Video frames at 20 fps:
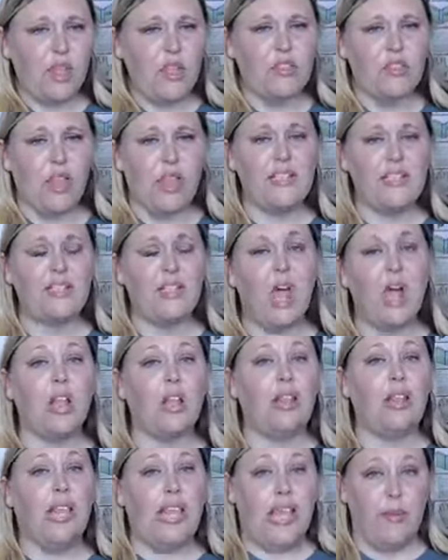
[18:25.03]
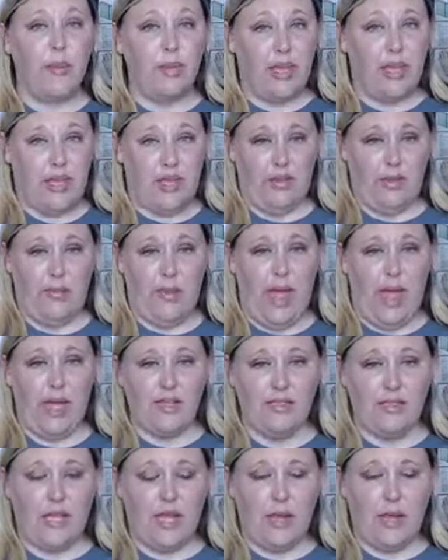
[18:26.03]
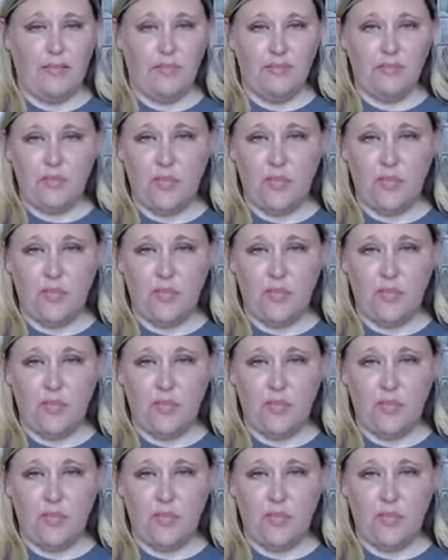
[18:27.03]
So let's talk labeling the basket.